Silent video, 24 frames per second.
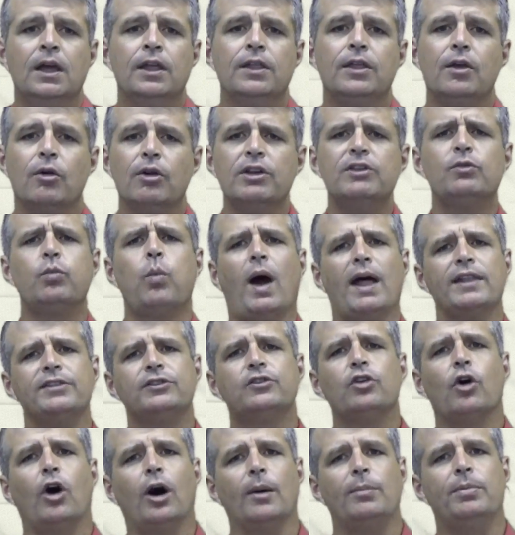There is one
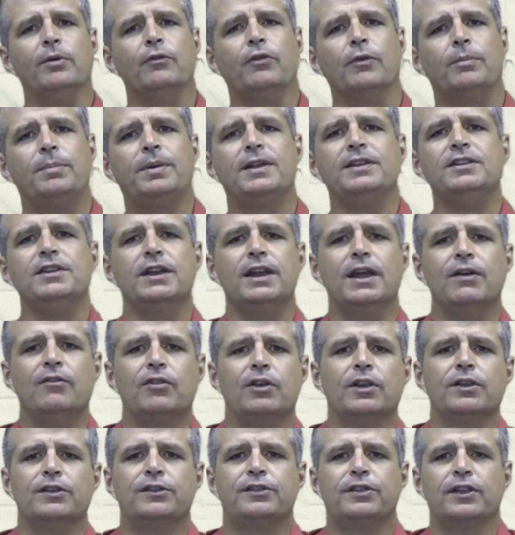type of opinion
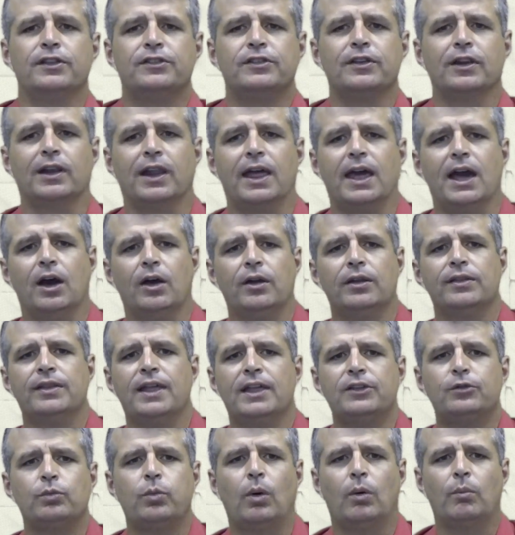evidence that's allowed, and
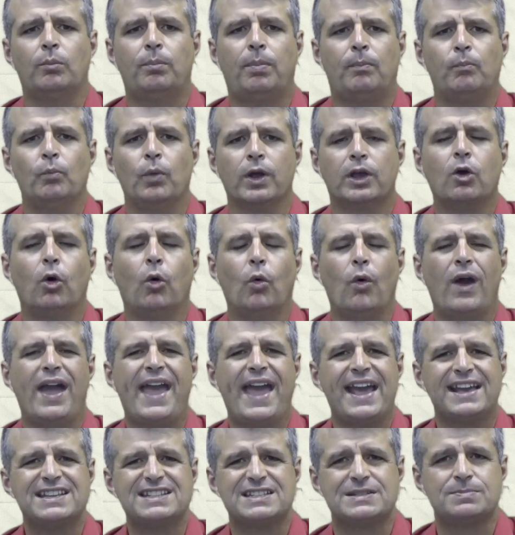that's what we call
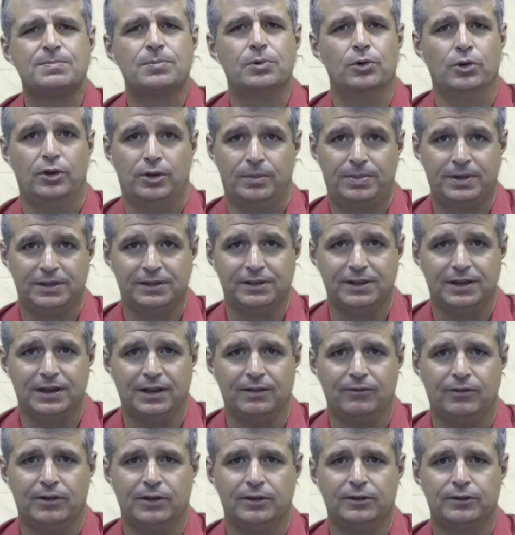expert opinion
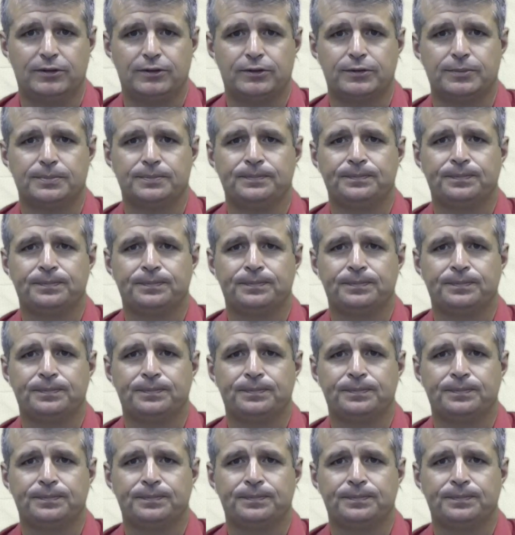evidence.